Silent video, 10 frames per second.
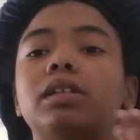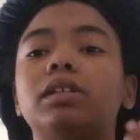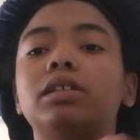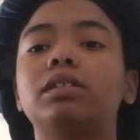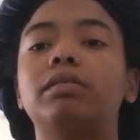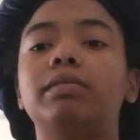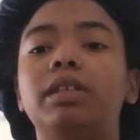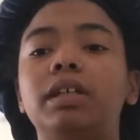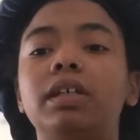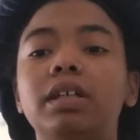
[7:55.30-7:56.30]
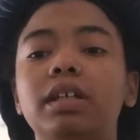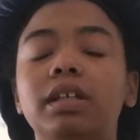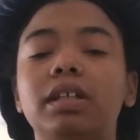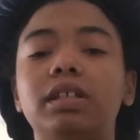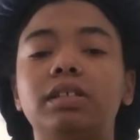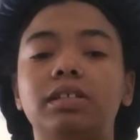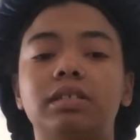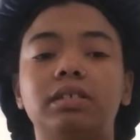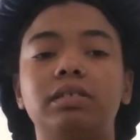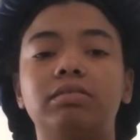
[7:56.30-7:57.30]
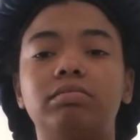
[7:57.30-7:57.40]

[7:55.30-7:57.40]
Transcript: So then he gets to.